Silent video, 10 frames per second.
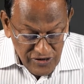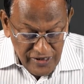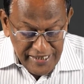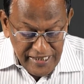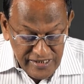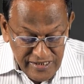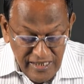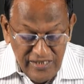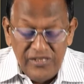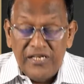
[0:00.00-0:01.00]
that is
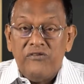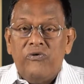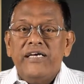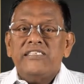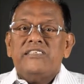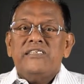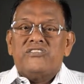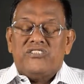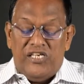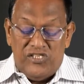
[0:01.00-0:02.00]
the revising
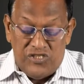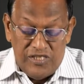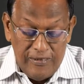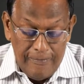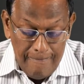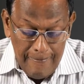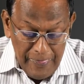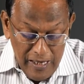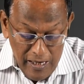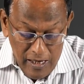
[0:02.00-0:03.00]
stage.
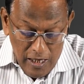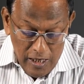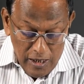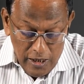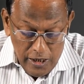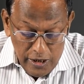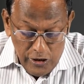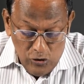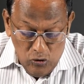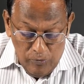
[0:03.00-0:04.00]

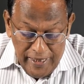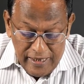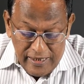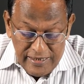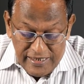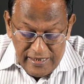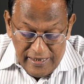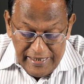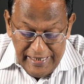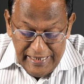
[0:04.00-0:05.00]
You may
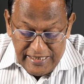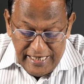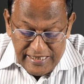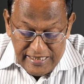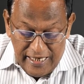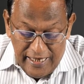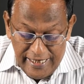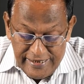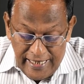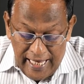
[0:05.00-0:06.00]
consider each essay
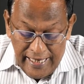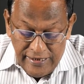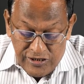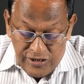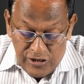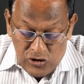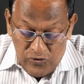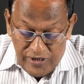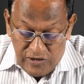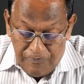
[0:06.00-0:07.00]
as an answer
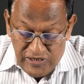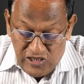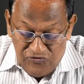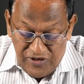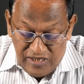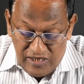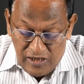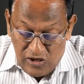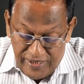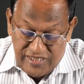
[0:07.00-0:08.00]
to a specific
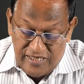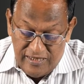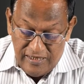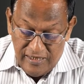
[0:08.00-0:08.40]
question.